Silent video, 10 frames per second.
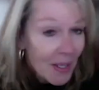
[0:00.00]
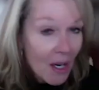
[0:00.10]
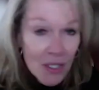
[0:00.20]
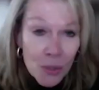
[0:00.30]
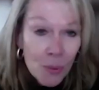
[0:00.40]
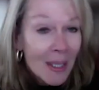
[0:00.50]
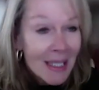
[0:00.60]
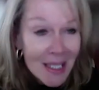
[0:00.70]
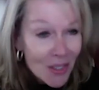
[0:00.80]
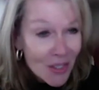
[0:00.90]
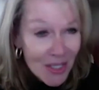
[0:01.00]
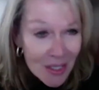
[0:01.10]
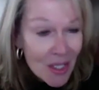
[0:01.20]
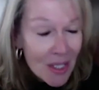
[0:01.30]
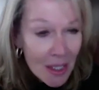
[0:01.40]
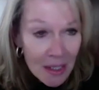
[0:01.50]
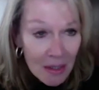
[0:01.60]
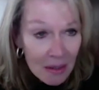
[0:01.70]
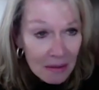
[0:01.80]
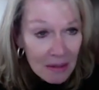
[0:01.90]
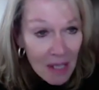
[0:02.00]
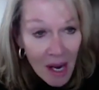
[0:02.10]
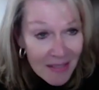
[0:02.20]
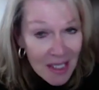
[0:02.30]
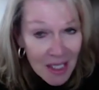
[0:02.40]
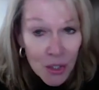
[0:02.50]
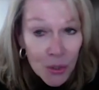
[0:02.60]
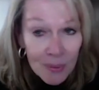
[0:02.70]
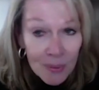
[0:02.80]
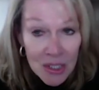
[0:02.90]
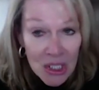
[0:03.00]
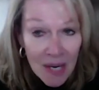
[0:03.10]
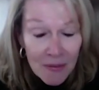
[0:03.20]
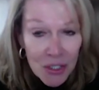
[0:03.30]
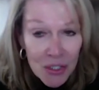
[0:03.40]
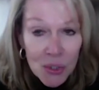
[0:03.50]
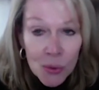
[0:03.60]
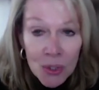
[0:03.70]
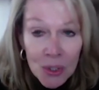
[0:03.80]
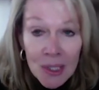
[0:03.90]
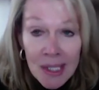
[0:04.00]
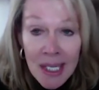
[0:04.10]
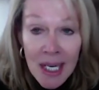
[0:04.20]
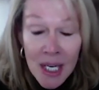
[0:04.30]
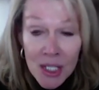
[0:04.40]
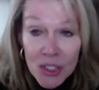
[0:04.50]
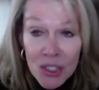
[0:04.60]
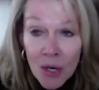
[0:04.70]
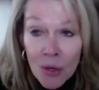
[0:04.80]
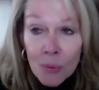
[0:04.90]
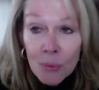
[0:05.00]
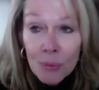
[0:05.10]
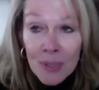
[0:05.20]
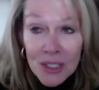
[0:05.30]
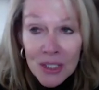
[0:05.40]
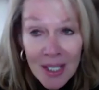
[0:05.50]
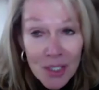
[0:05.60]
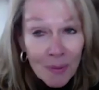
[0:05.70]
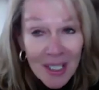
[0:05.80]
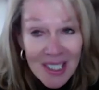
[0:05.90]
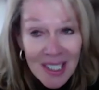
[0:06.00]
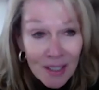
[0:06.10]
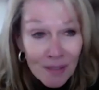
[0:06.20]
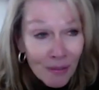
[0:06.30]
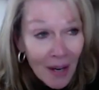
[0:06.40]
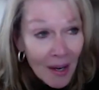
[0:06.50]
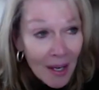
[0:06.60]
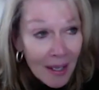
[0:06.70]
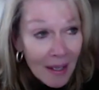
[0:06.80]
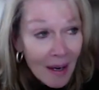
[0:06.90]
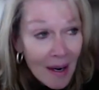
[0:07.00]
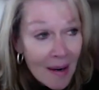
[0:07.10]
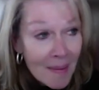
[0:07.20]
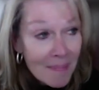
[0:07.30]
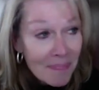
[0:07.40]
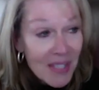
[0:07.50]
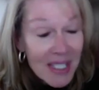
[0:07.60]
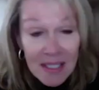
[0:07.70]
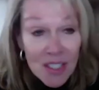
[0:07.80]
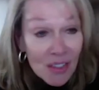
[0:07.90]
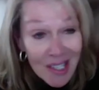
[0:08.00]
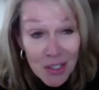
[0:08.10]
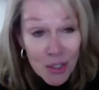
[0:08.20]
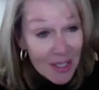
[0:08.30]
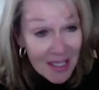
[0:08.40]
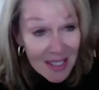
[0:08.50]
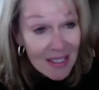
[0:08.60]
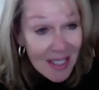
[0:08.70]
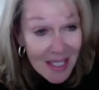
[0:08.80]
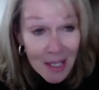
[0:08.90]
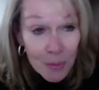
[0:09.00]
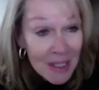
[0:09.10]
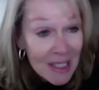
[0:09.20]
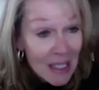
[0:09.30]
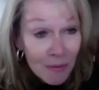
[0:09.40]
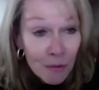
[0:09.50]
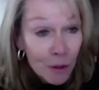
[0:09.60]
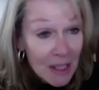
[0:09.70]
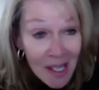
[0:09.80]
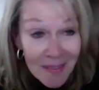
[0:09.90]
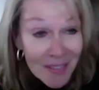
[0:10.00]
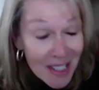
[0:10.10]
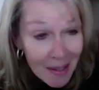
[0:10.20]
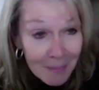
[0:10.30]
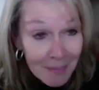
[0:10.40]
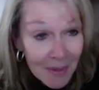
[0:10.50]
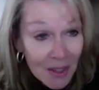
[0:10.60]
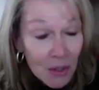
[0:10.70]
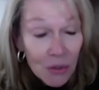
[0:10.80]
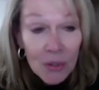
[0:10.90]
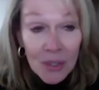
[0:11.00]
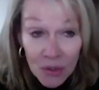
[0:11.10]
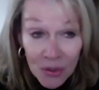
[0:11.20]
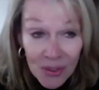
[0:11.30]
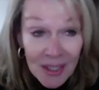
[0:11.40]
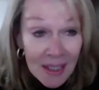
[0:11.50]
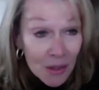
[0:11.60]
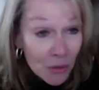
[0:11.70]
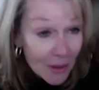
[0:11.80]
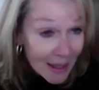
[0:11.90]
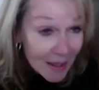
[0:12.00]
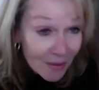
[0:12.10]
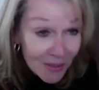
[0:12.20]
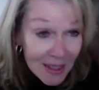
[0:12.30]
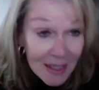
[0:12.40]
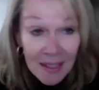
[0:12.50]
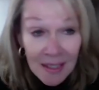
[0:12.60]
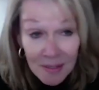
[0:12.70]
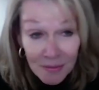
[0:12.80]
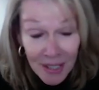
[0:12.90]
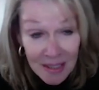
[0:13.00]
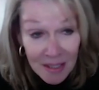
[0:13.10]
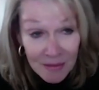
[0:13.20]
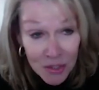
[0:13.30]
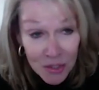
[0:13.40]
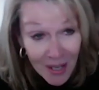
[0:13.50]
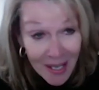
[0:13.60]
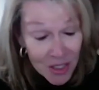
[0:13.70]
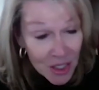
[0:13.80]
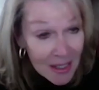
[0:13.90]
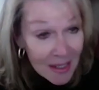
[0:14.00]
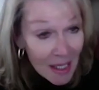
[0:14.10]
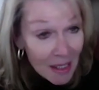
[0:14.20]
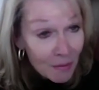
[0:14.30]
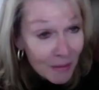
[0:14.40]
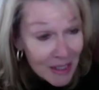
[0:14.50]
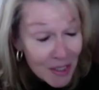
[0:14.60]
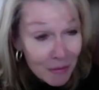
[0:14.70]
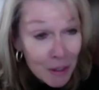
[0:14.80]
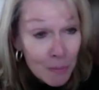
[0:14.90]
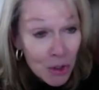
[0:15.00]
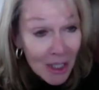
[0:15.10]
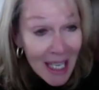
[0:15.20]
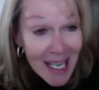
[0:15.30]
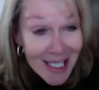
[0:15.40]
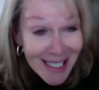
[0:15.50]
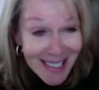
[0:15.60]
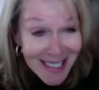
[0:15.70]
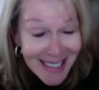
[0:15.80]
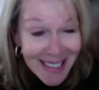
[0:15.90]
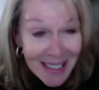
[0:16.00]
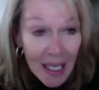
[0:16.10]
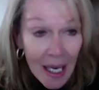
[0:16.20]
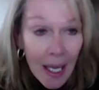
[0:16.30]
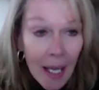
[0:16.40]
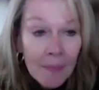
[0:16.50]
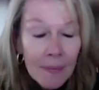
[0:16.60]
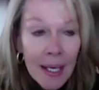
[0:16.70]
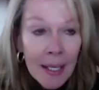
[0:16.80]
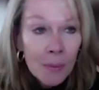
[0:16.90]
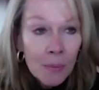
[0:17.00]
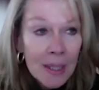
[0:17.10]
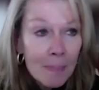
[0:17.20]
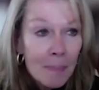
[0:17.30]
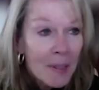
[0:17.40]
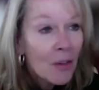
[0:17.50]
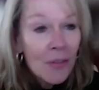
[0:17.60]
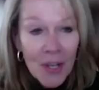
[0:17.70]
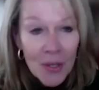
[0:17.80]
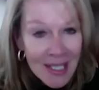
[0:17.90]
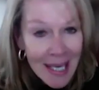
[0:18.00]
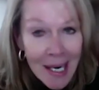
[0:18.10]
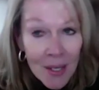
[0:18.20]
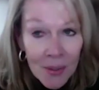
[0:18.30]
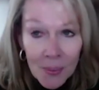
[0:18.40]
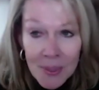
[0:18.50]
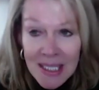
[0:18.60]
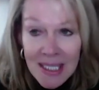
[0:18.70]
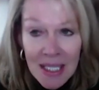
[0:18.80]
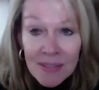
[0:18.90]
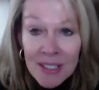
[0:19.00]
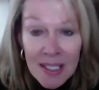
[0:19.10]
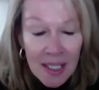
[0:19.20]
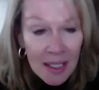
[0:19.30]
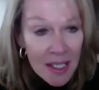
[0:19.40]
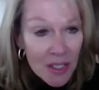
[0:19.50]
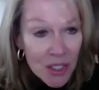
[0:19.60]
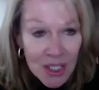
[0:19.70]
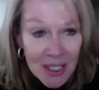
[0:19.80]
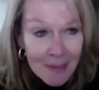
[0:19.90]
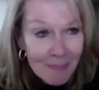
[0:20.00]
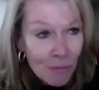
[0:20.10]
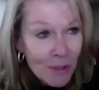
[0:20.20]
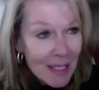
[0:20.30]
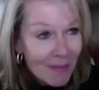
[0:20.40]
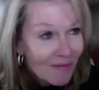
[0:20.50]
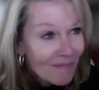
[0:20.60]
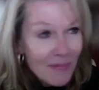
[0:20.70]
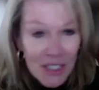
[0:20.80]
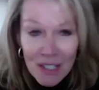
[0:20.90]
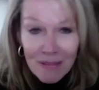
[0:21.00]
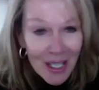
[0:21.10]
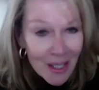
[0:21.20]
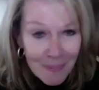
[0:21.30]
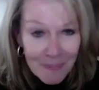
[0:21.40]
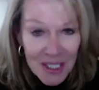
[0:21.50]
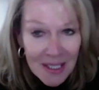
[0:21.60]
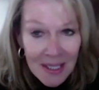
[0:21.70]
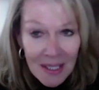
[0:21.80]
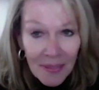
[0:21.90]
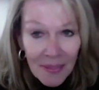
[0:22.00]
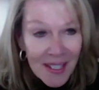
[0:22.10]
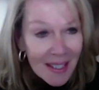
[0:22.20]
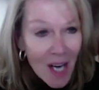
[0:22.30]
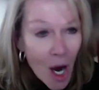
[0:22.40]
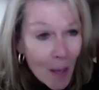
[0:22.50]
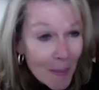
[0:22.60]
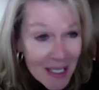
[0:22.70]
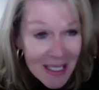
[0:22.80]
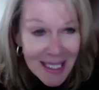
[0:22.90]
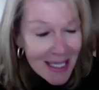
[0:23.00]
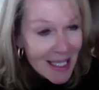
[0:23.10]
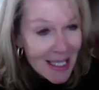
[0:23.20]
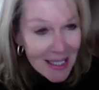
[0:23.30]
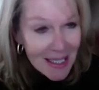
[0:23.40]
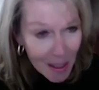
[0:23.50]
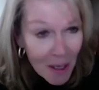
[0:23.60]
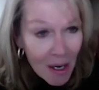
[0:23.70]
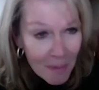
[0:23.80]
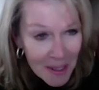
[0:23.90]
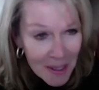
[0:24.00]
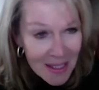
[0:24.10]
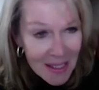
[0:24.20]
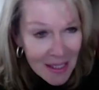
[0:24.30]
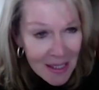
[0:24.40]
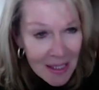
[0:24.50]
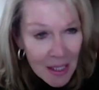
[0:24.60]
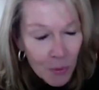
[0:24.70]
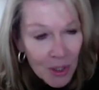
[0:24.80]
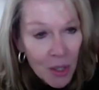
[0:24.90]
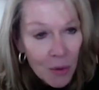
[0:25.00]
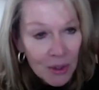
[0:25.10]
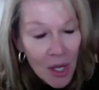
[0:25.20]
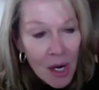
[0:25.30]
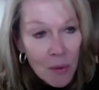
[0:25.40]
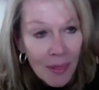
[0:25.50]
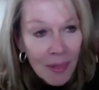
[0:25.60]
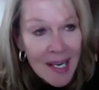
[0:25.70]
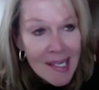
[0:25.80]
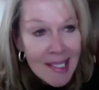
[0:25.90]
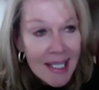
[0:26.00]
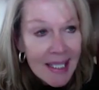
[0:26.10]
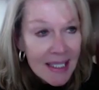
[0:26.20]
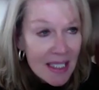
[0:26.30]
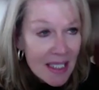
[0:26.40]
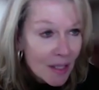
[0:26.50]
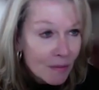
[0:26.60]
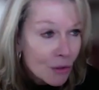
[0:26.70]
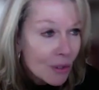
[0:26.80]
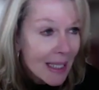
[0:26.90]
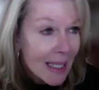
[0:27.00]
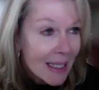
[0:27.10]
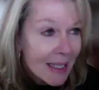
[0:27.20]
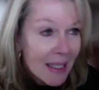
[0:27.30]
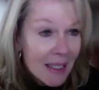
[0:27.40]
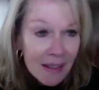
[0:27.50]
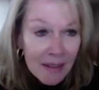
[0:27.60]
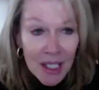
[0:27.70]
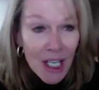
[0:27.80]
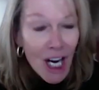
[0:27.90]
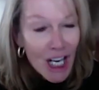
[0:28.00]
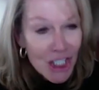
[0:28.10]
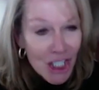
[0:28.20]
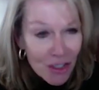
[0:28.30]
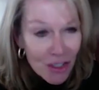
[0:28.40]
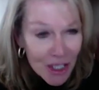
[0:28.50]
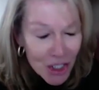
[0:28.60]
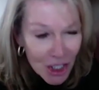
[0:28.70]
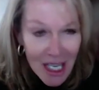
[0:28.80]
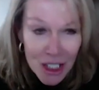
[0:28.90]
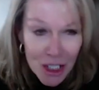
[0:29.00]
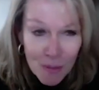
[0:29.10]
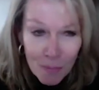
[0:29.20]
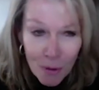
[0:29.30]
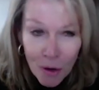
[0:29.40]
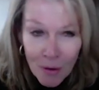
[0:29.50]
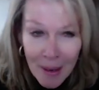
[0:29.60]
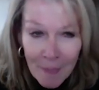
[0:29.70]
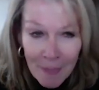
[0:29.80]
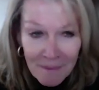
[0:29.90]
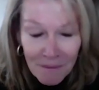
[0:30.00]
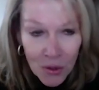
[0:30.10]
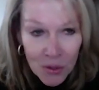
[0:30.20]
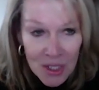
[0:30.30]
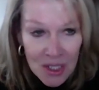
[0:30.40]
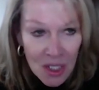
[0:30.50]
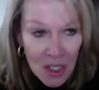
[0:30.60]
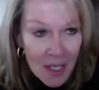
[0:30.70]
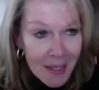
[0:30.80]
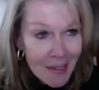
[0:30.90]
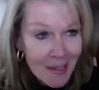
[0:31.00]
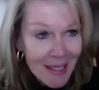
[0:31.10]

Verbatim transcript: are 20 years into their lives and careers after school. So we try to identify um, the intellectual skills they would need for a lifetime critical thinking, creative thinking, effective interaction, and effective communication. And then we built those out with Stephen's leadership. We developed the competencies and subcompetencies that would go along with that. And instead of creating a, a general education program that focused on